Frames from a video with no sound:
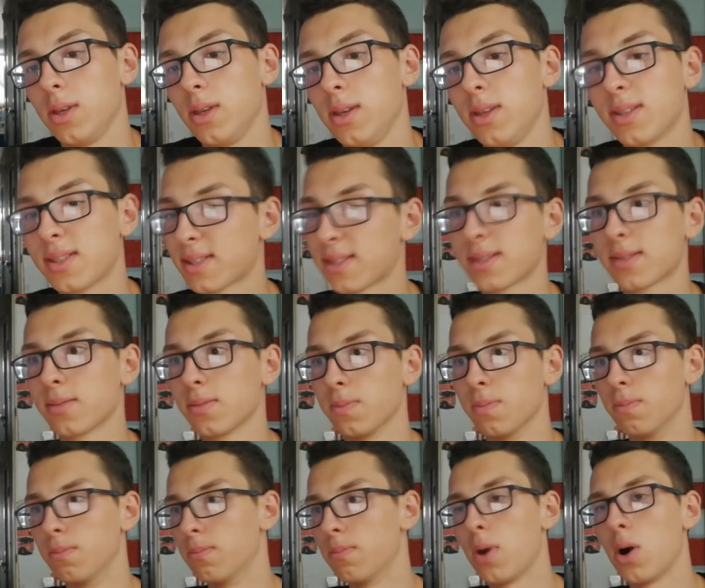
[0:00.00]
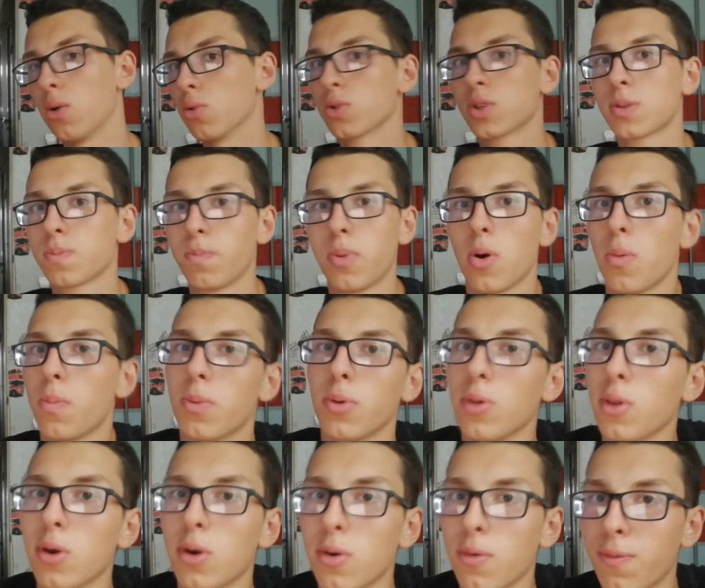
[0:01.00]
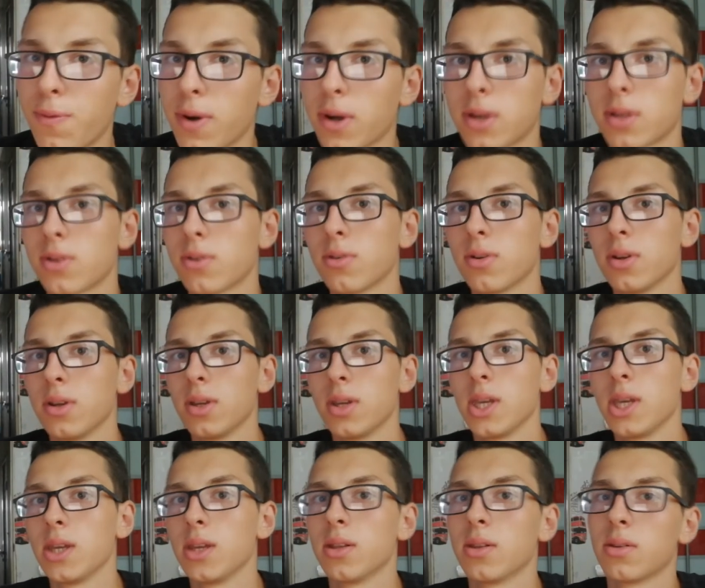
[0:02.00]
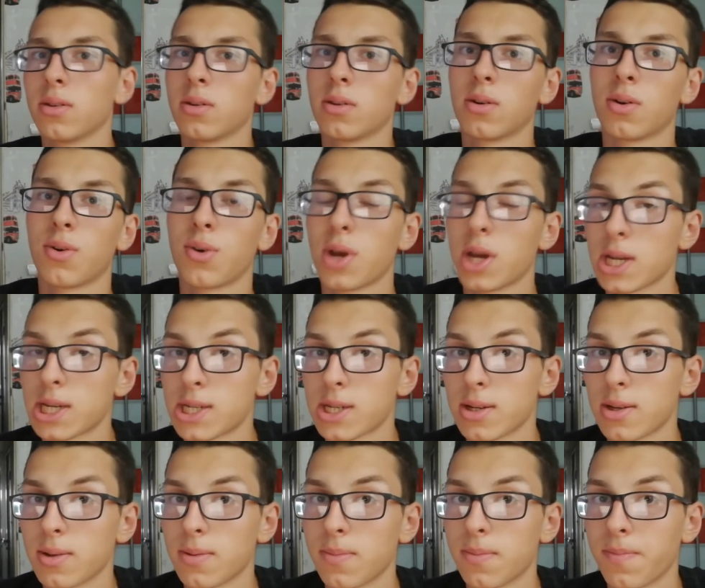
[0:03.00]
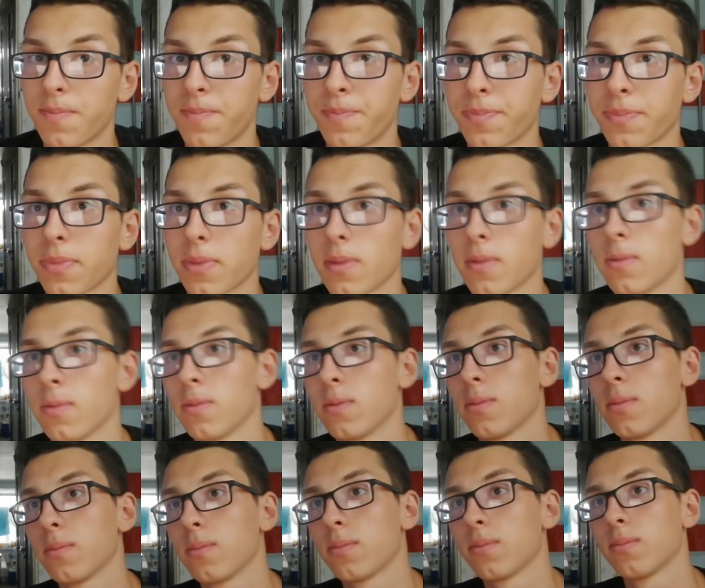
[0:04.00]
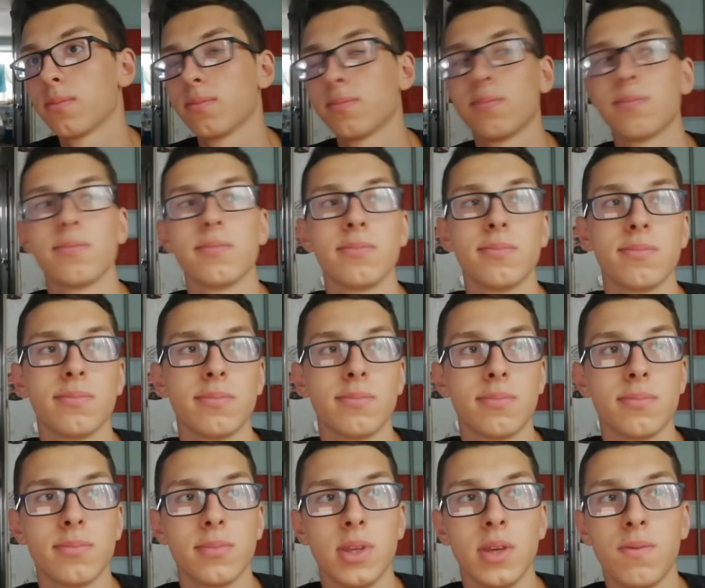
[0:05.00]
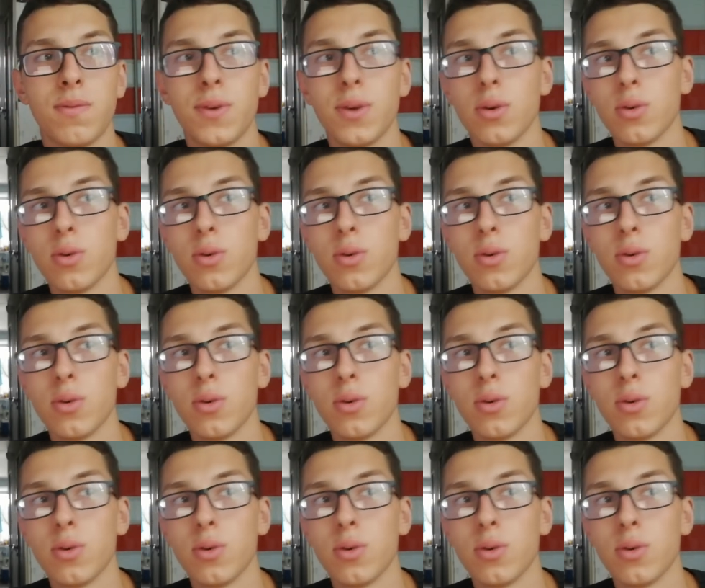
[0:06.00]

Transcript: it's most popular factory in uh, Russia. Mm, if